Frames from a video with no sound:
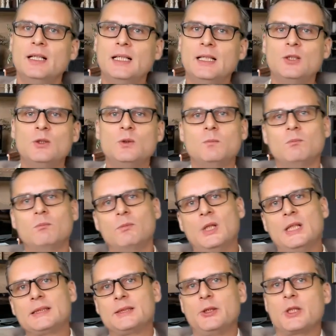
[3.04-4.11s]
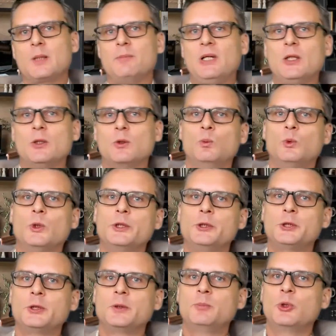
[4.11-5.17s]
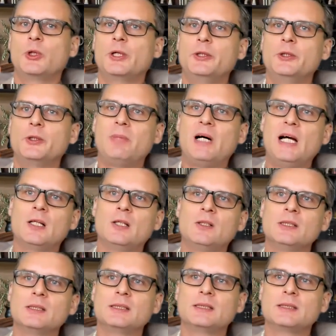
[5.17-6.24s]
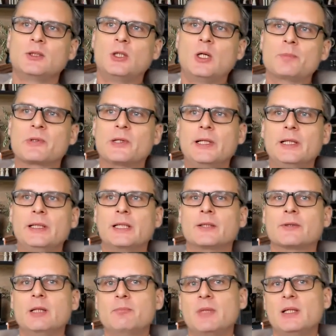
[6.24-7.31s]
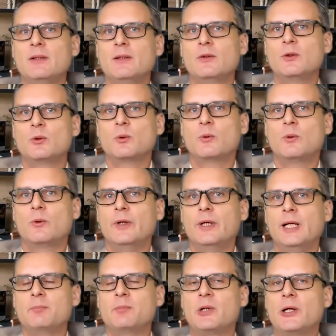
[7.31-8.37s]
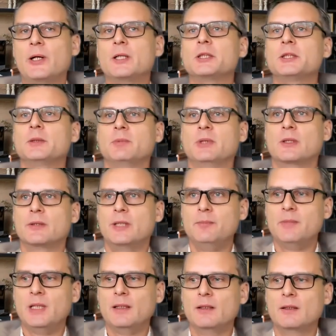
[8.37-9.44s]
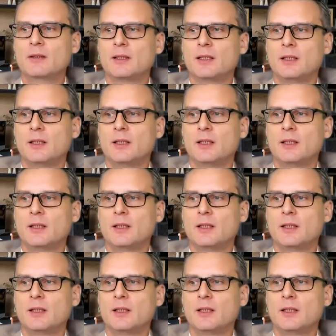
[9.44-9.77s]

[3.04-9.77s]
Hello, let's talk about what you should put in your bylaws, operating agreement, or a partnership agreement.